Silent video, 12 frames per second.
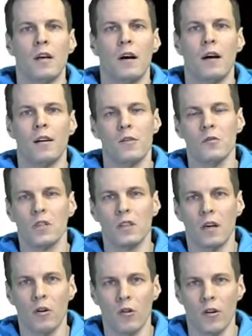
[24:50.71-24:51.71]
using
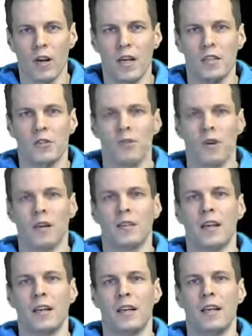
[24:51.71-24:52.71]
the correlational
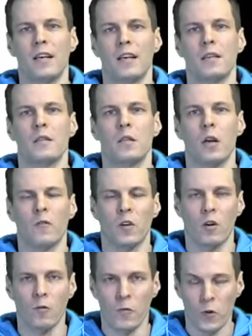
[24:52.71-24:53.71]
technique instead of the
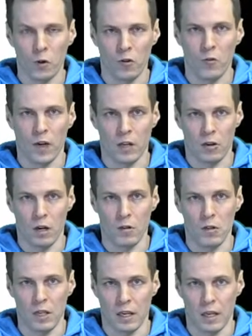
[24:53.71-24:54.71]
confirmatory factor
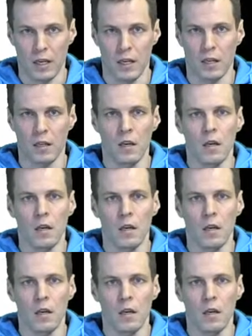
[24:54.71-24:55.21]
analysis technique,